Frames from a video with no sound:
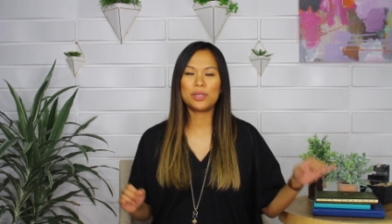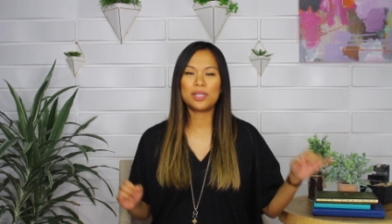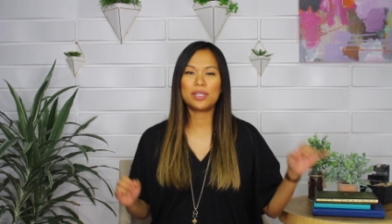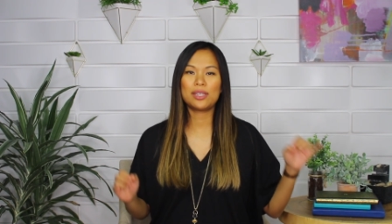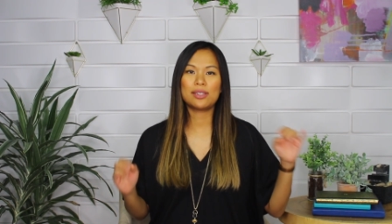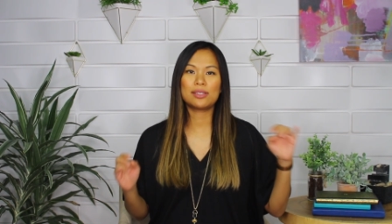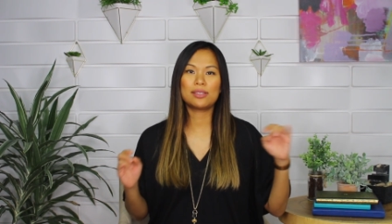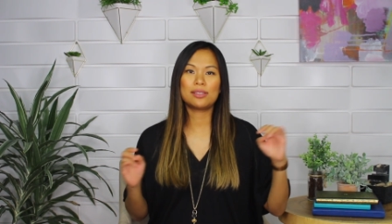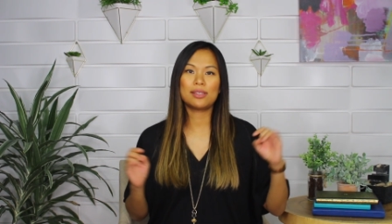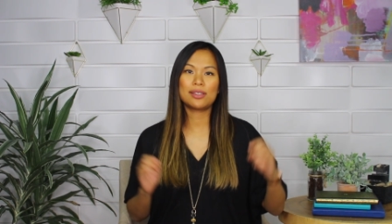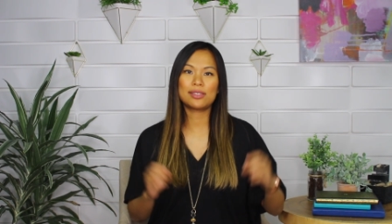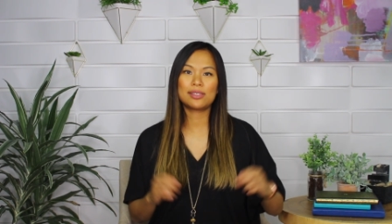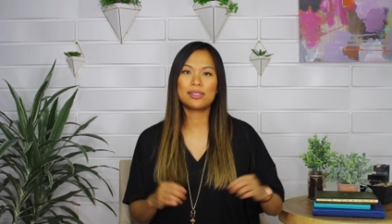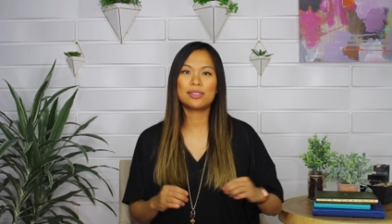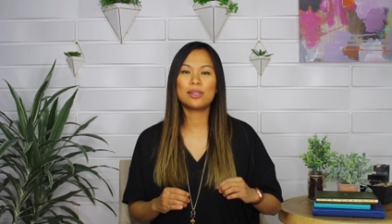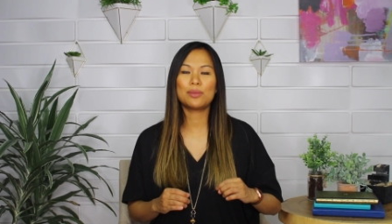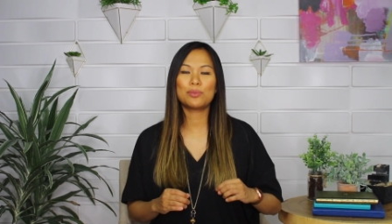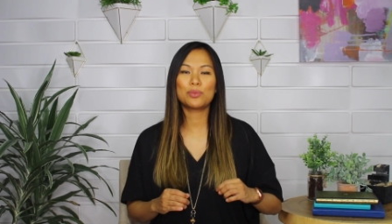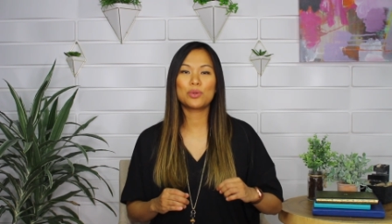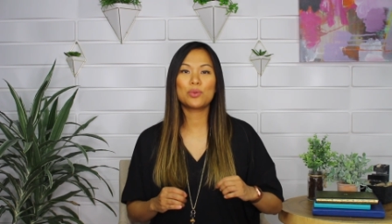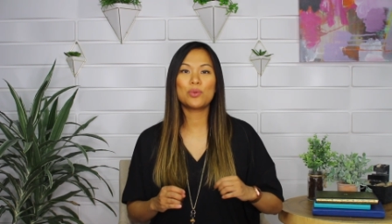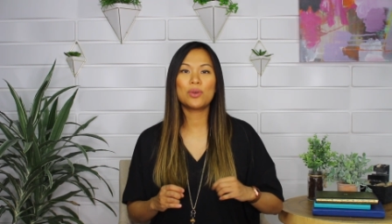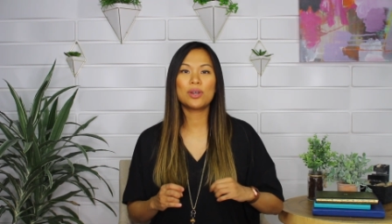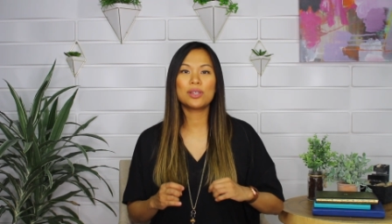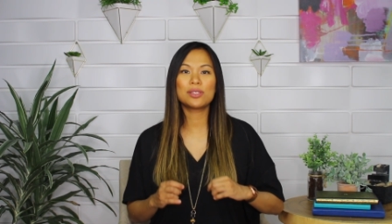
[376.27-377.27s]
because lesson
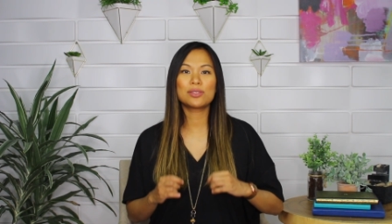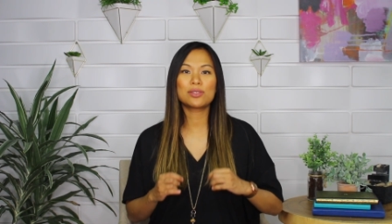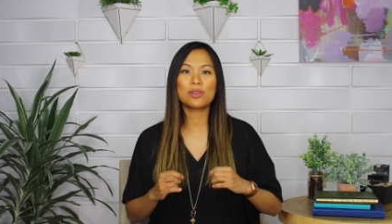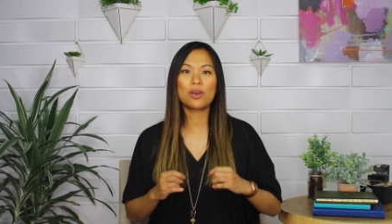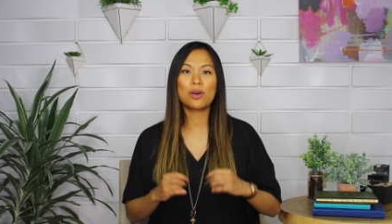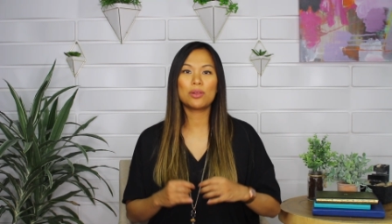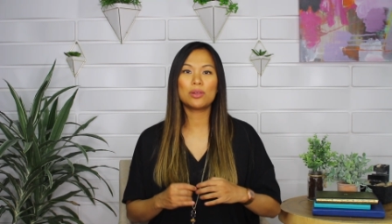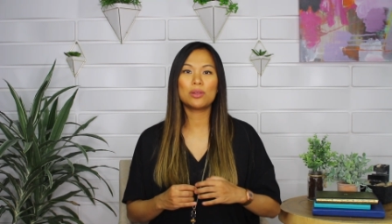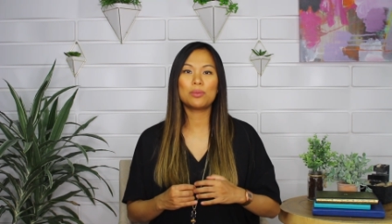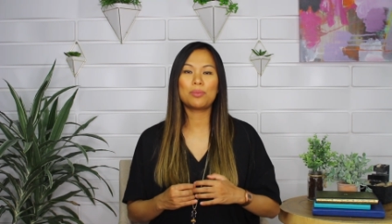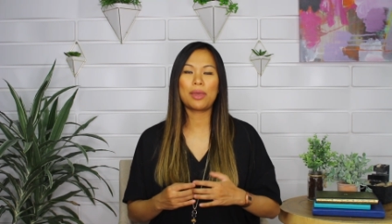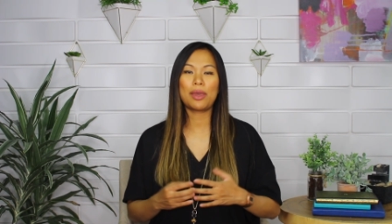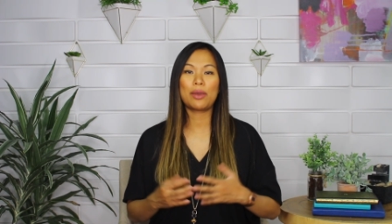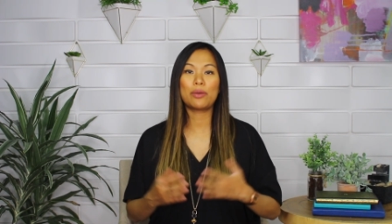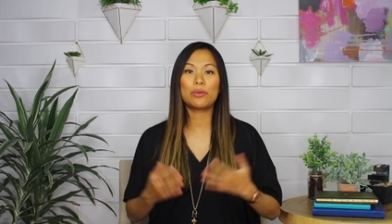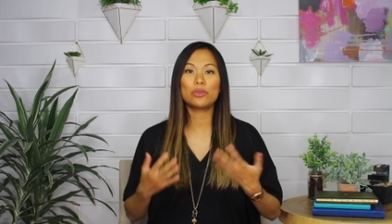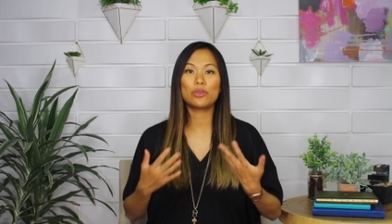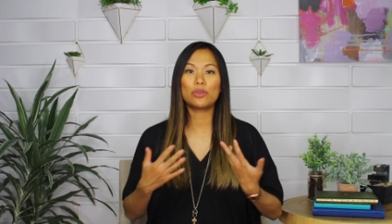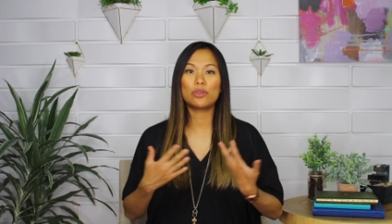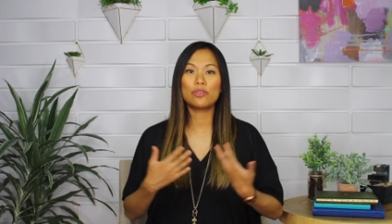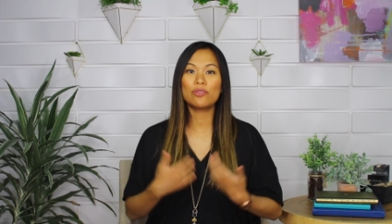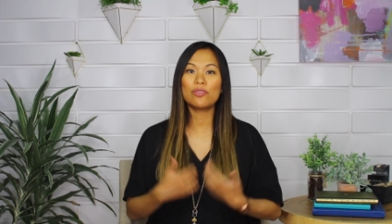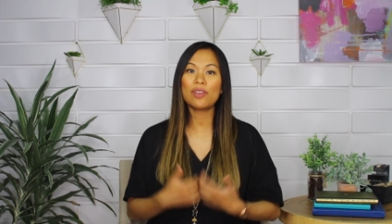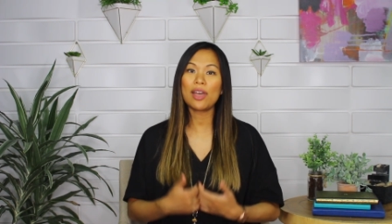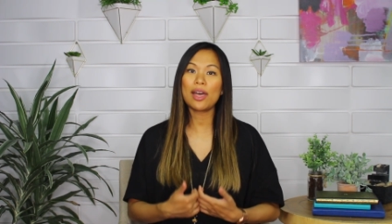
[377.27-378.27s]
number one is all about
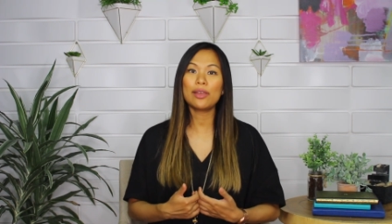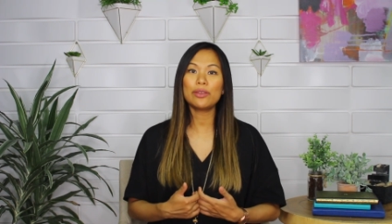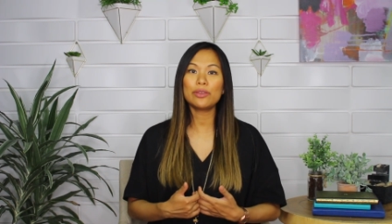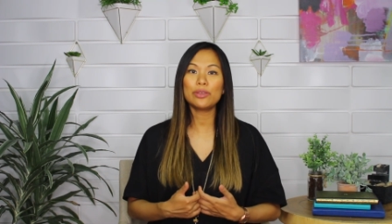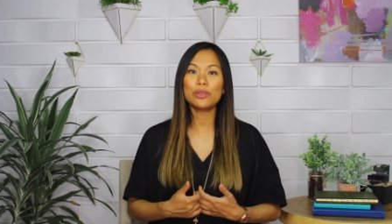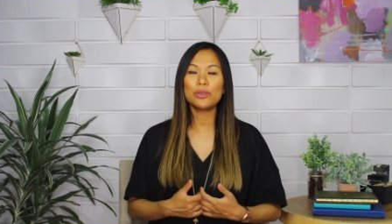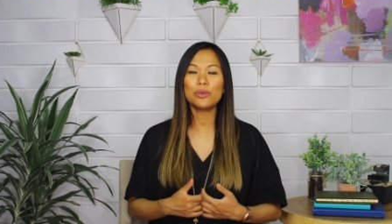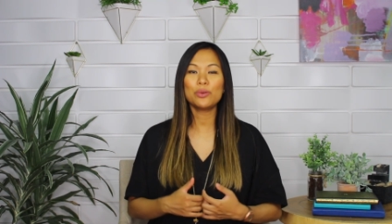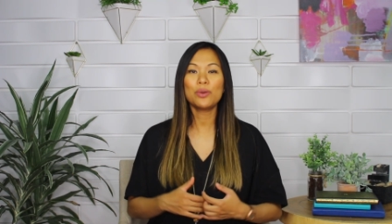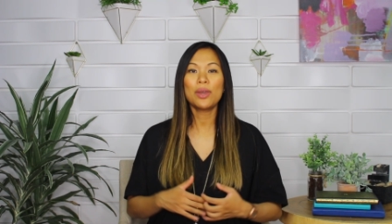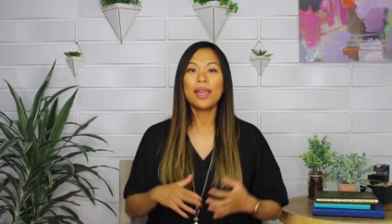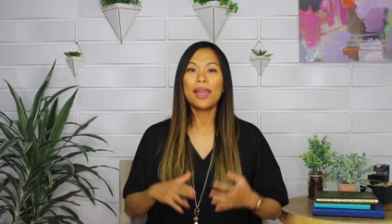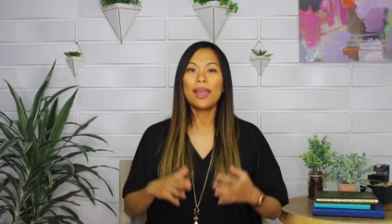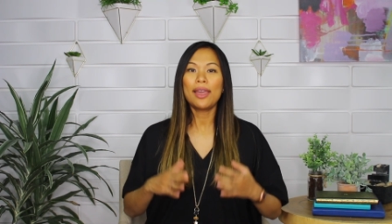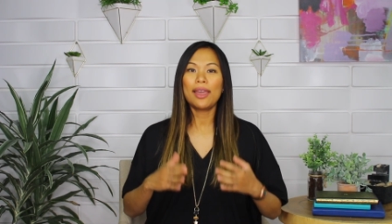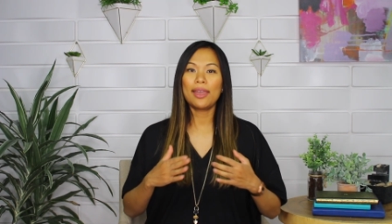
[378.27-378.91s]
your value